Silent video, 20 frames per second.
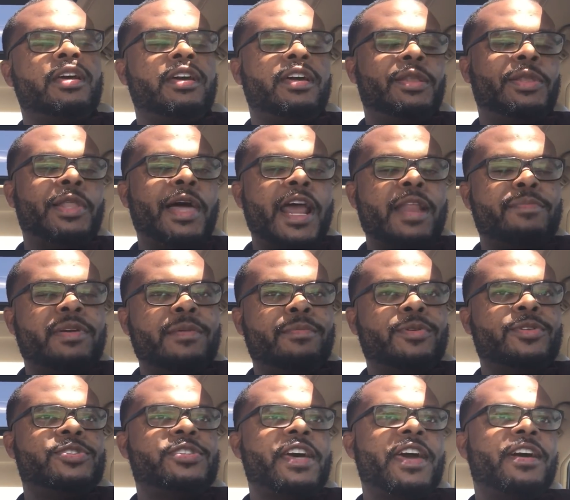And a lot of
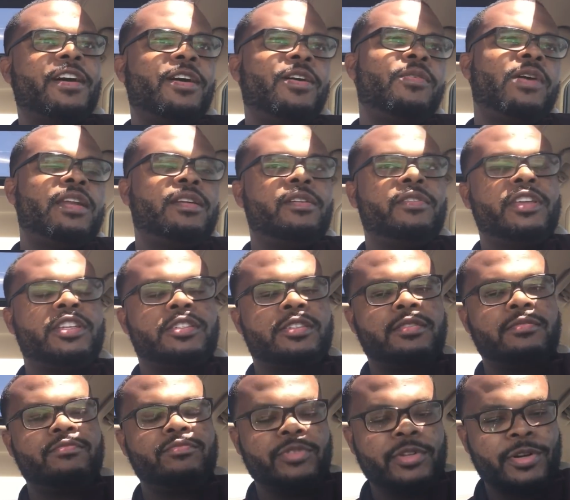people say, oh, I know
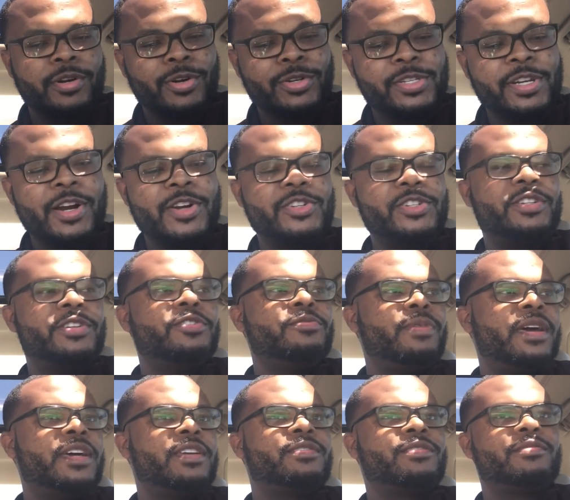this neurosurgeon who
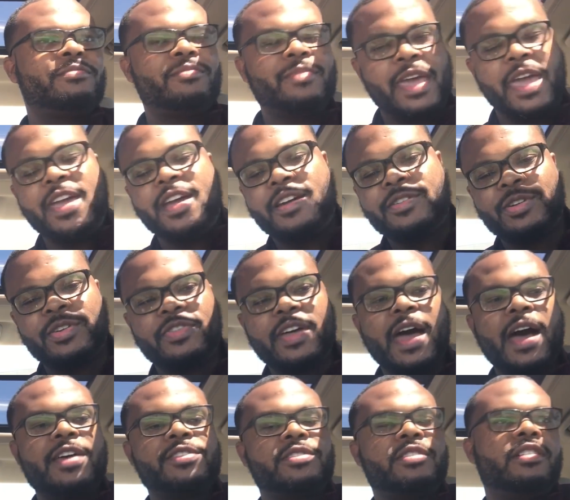makes
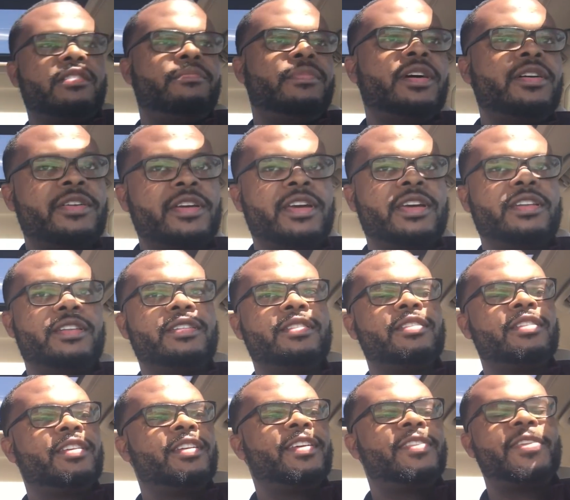$800,000 or $1 million.
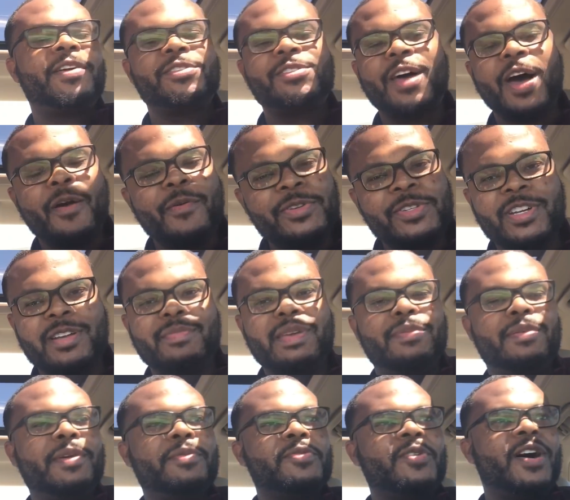There's always going to
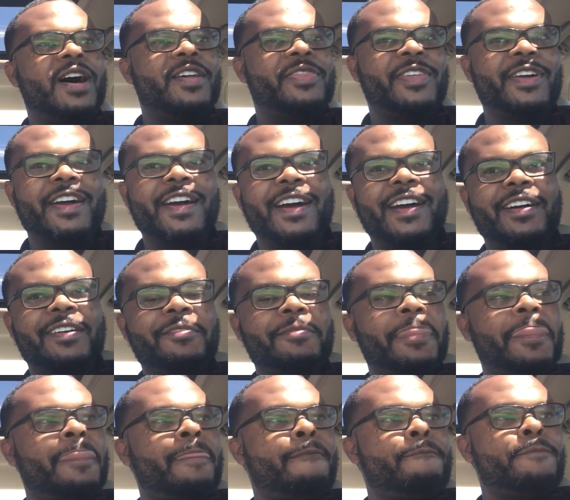be people out there
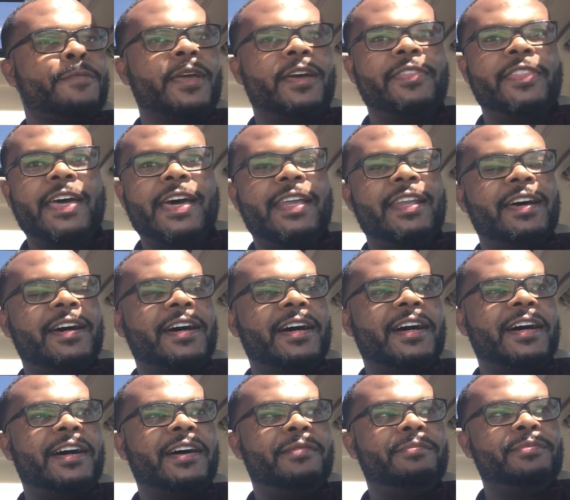
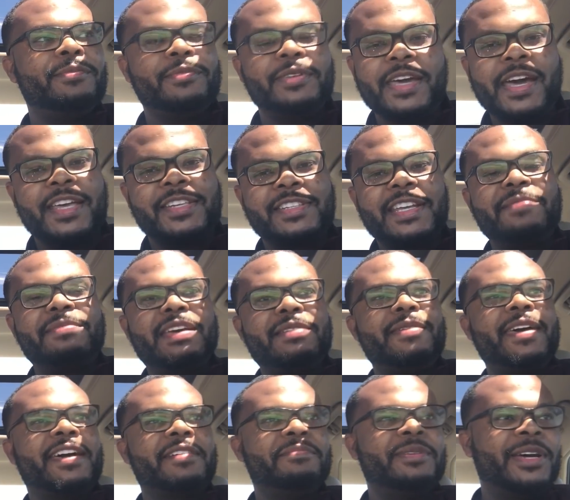that, yes, they may
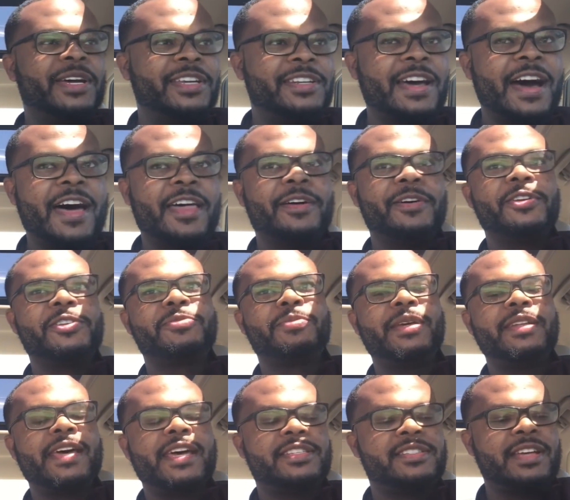make $1 million,
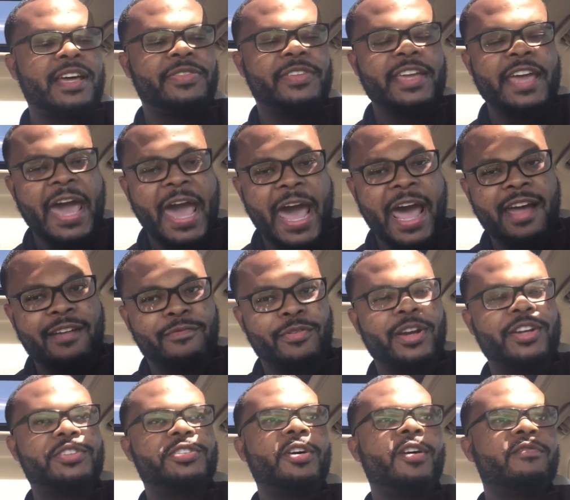but that's not the
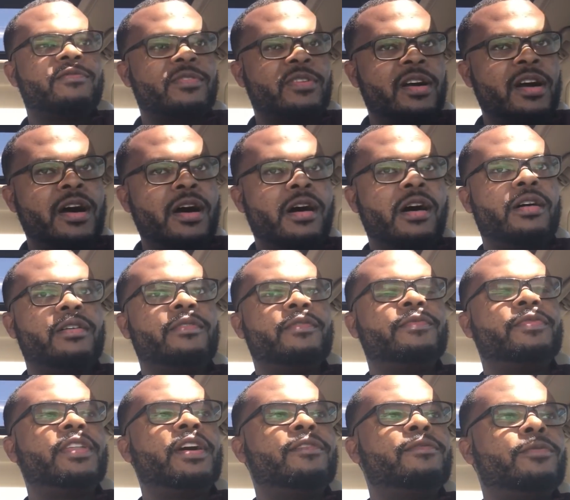average overall
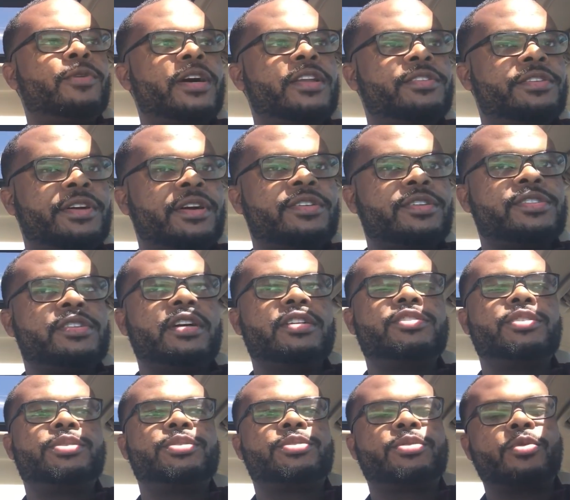of what
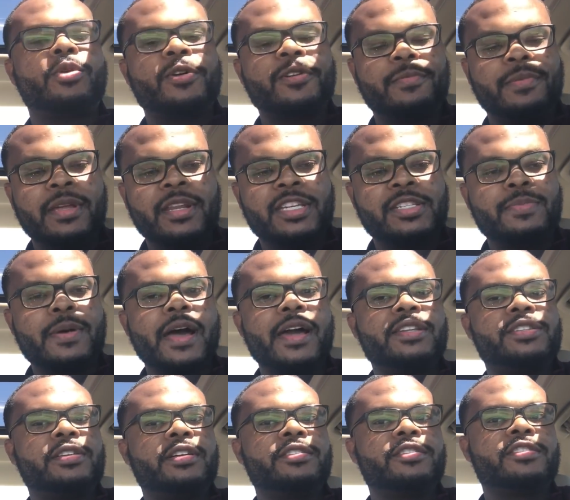neurosurgeons or orthopedic
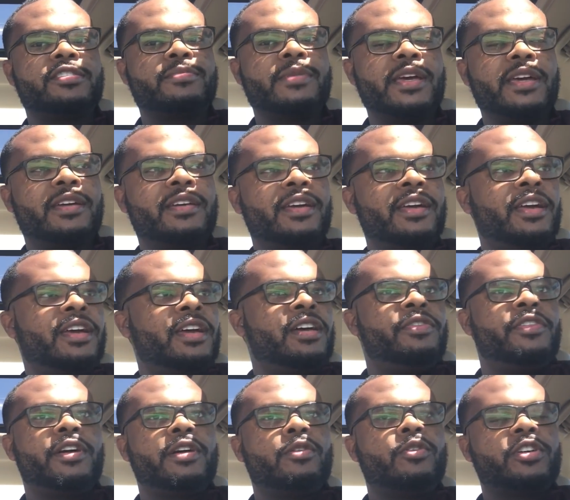spine surgeons make.
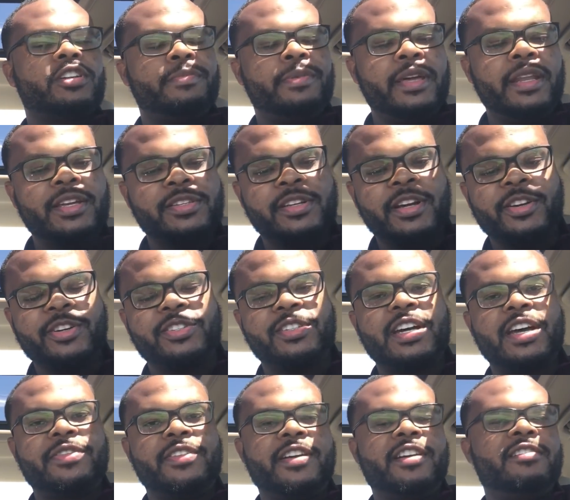There are orthopedic surgeons
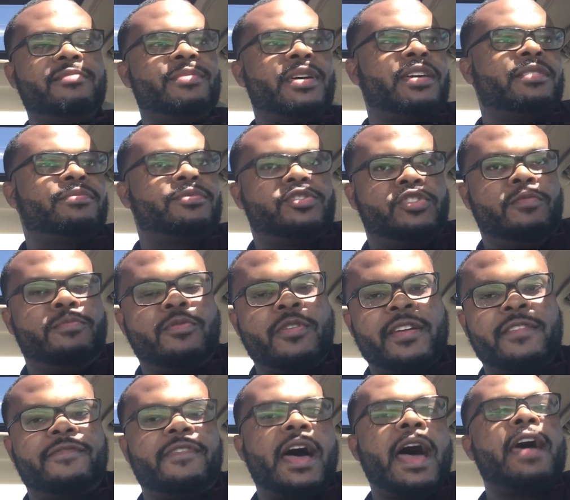out there who make
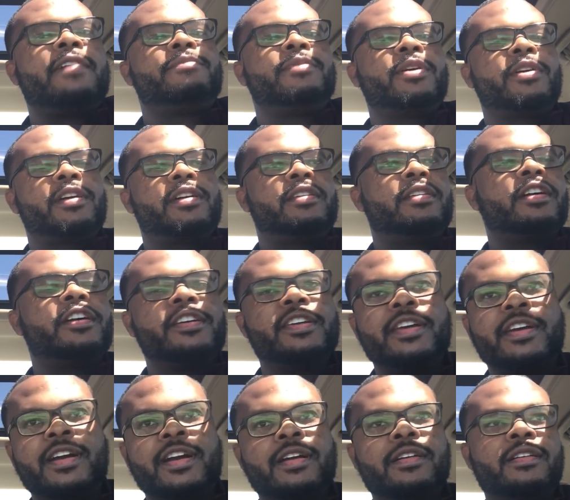$2.5 million a
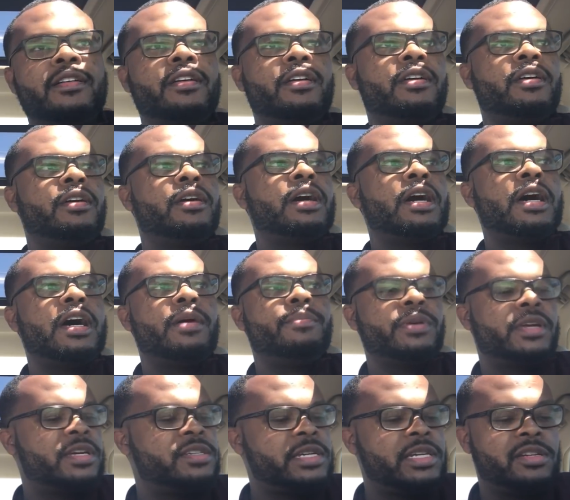year
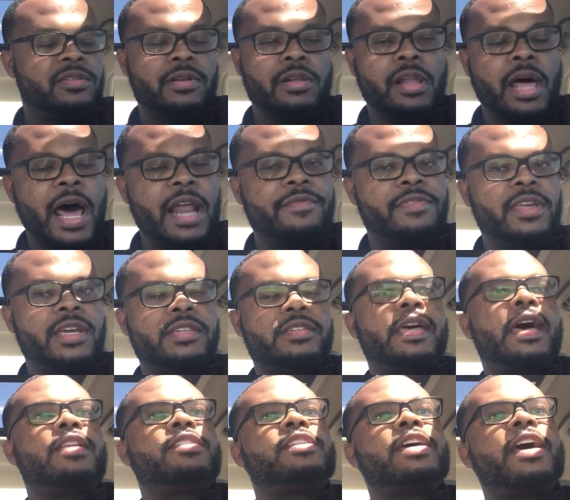because they do a lot of things
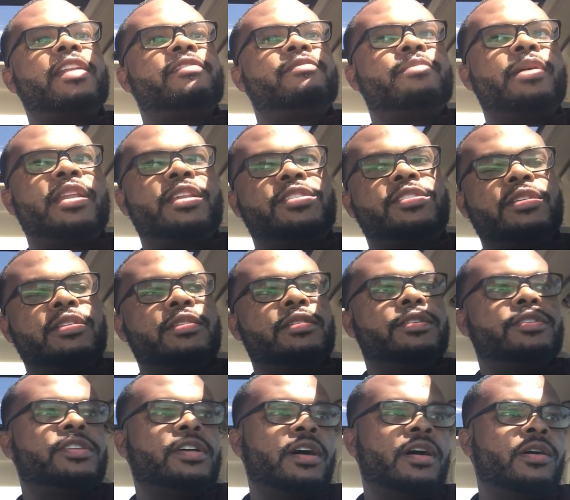outside of medicine.
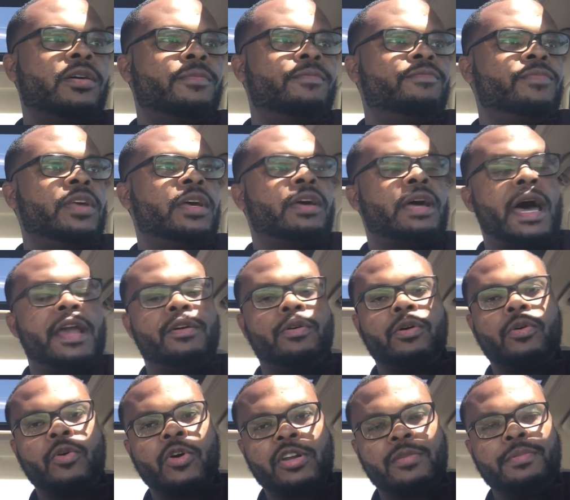So I
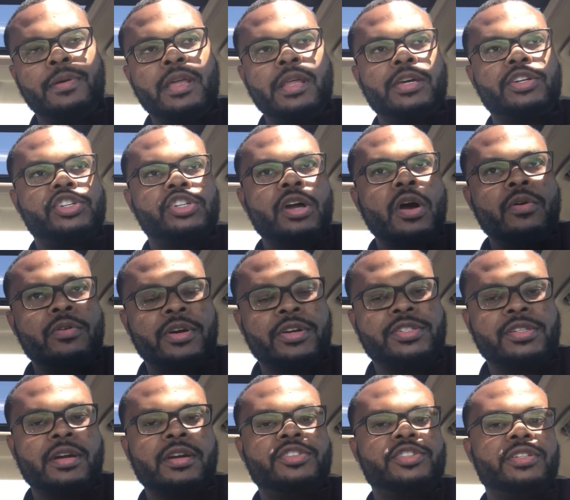know an orthopedic shoulder
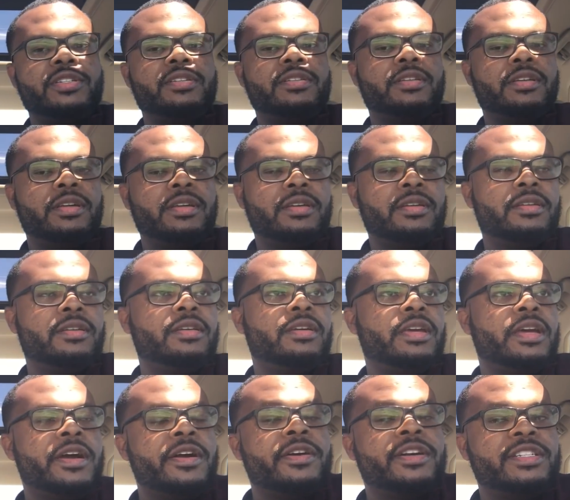surgeon
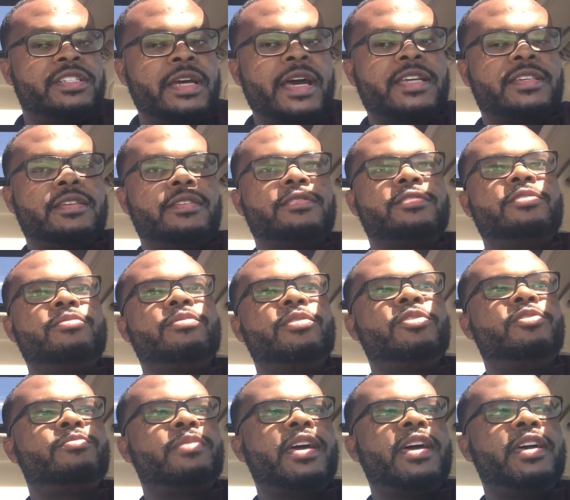here in Texas
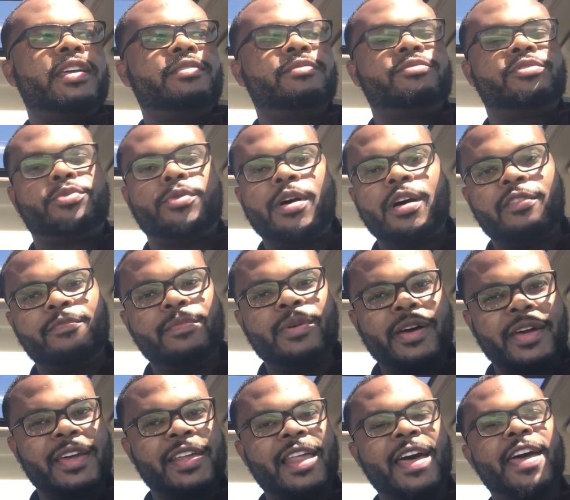who made $12
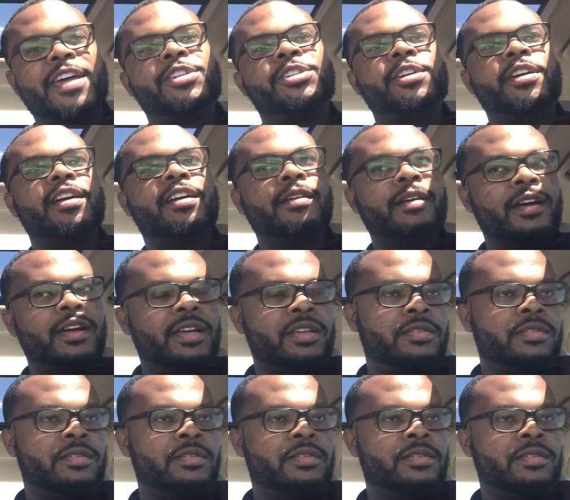million last year.